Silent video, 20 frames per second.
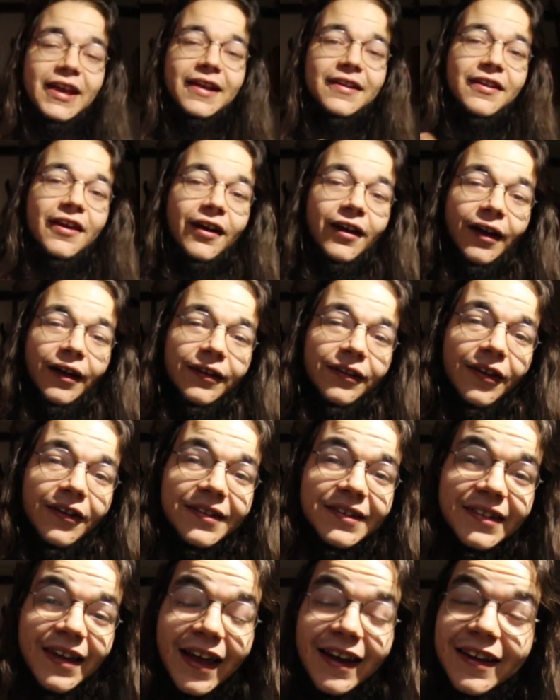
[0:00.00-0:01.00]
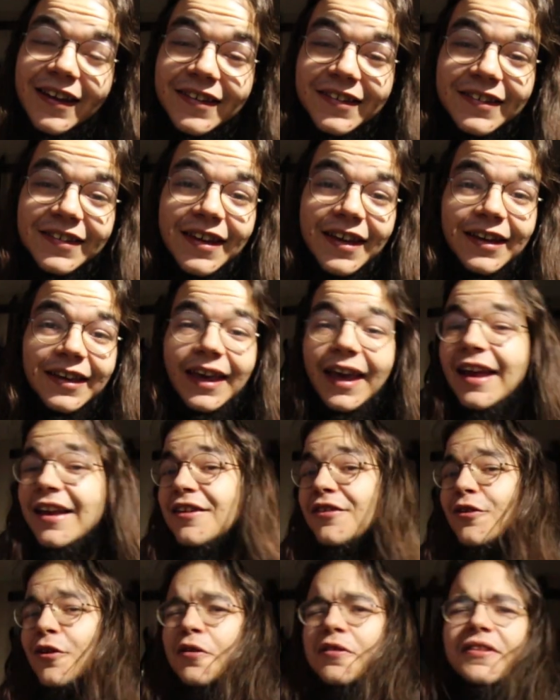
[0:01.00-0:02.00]
yeah, the sadistic
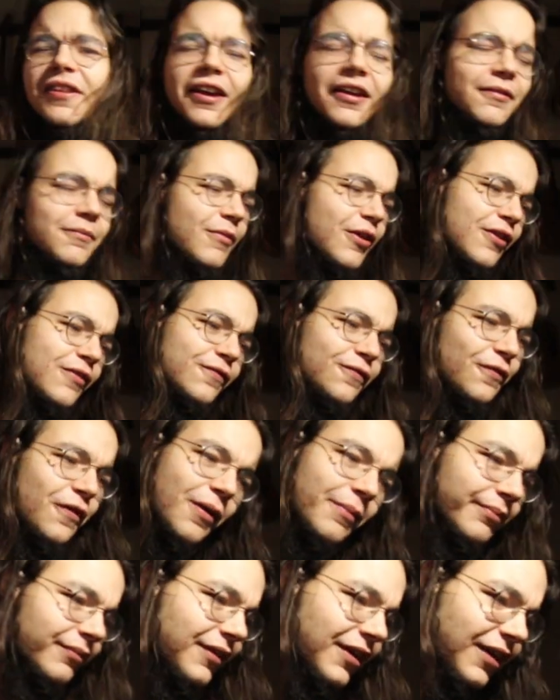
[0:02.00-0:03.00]
entertainment from